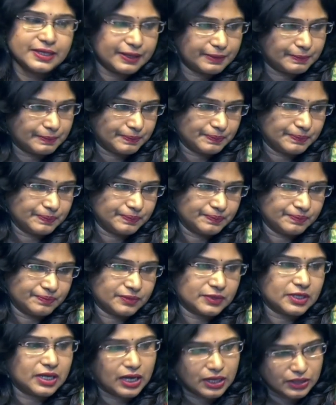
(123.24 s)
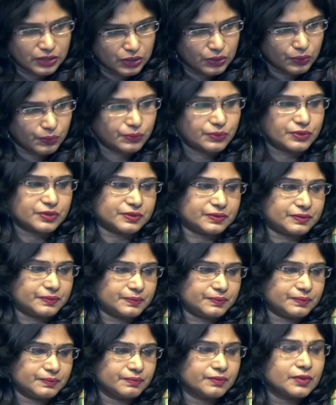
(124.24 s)
them." Unquote.
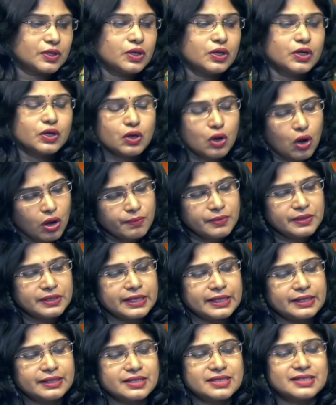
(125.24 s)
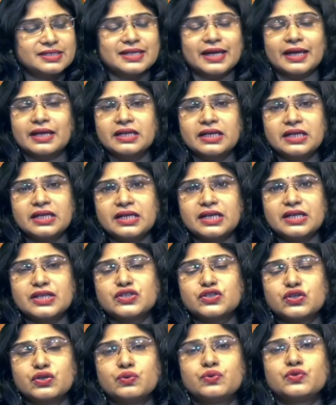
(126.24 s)
Commonly, this technique
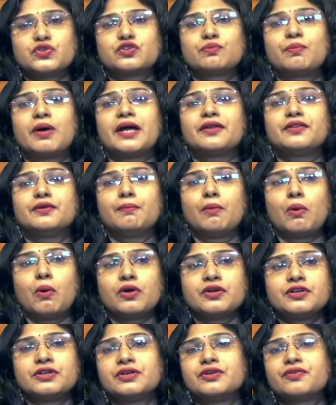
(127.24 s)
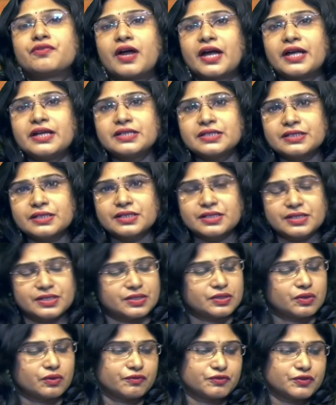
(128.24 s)
is used by the modern
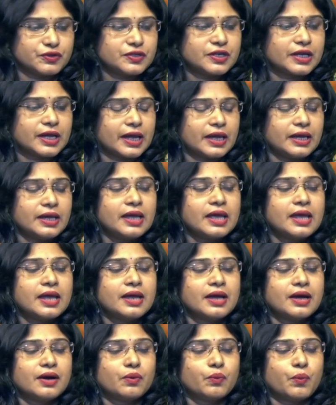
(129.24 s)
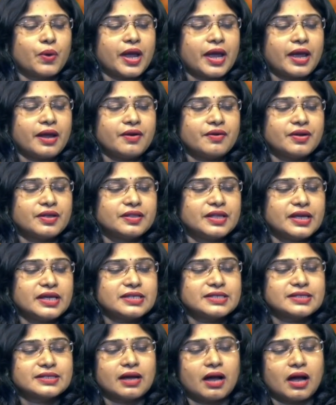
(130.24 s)
writers of today, where they
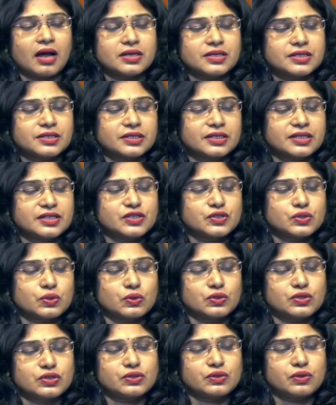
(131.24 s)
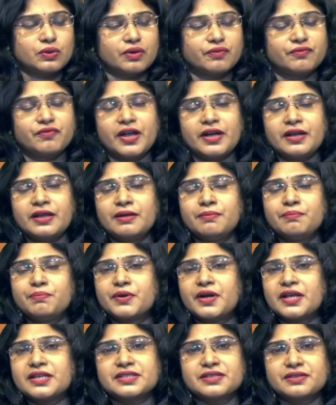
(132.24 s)
start, it is also a very
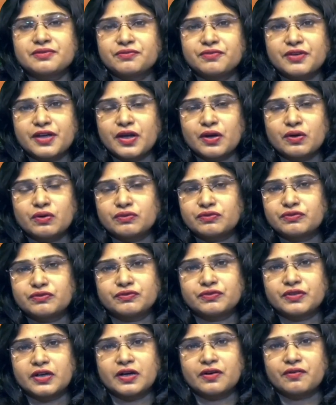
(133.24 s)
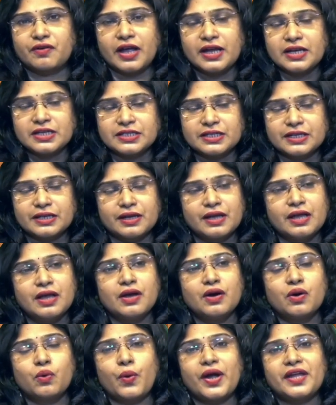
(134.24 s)
impressive way of writing,
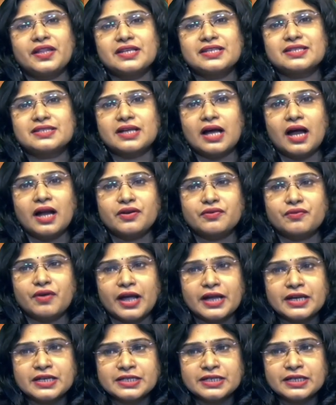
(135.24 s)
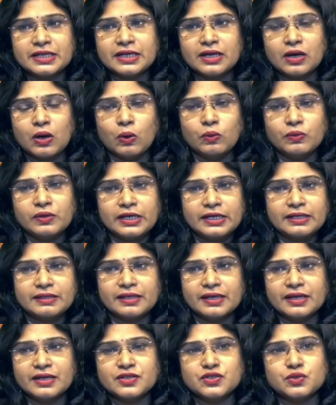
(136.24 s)
where they start writing only
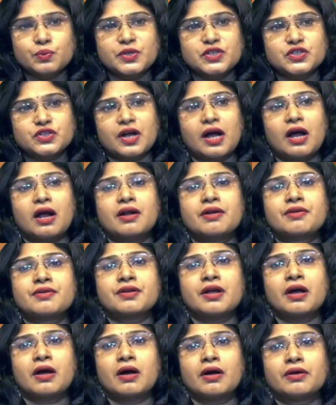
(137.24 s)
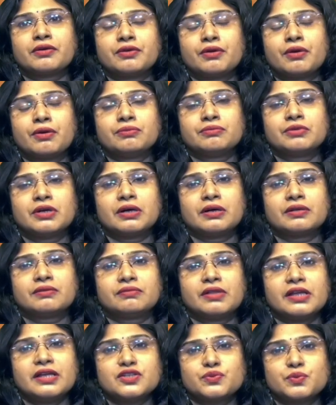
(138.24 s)
things which are,
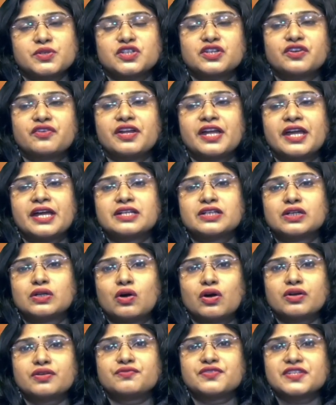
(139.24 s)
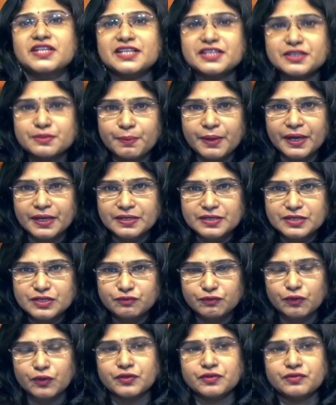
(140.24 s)
things which create a lot of
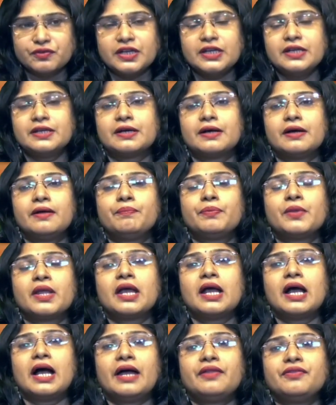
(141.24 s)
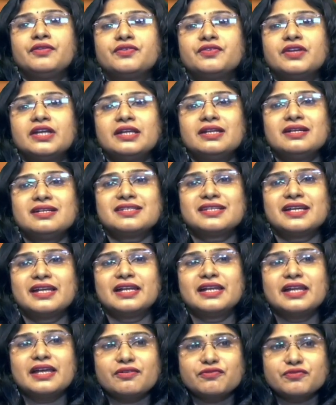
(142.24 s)
suspense for the reader, and the readers are
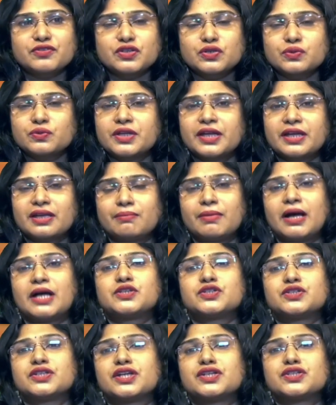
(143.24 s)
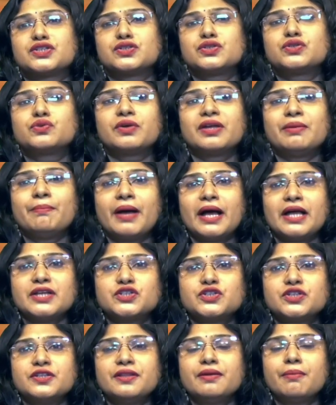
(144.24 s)
left to their imagination to
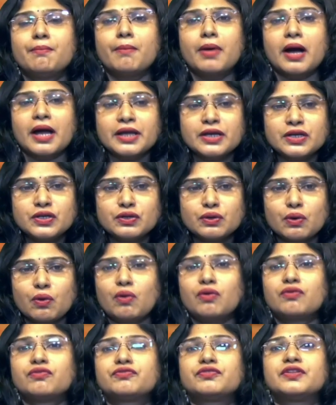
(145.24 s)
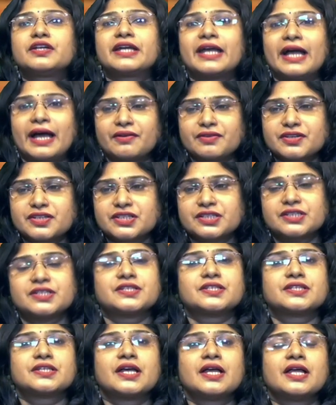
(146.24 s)
imagine the mind of the
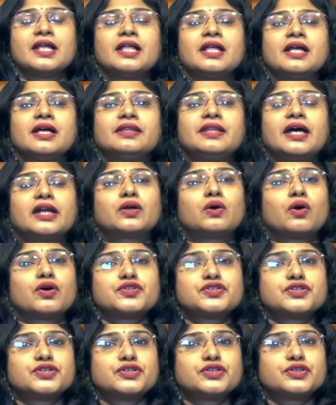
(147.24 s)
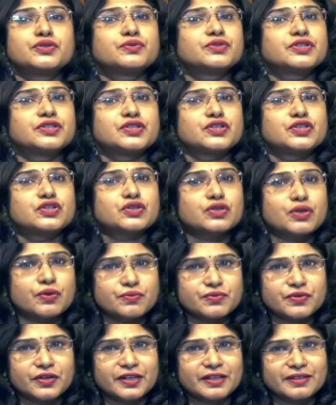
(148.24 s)
characters that constitute the
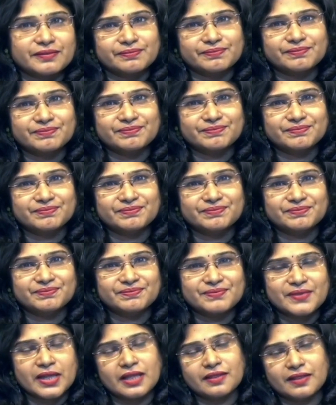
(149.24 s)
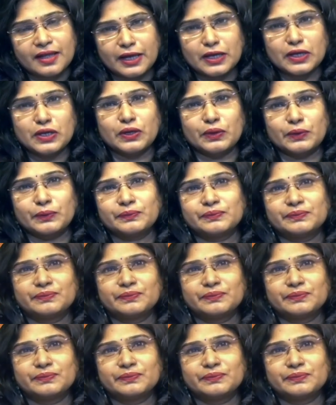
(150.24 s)
story. Thank you.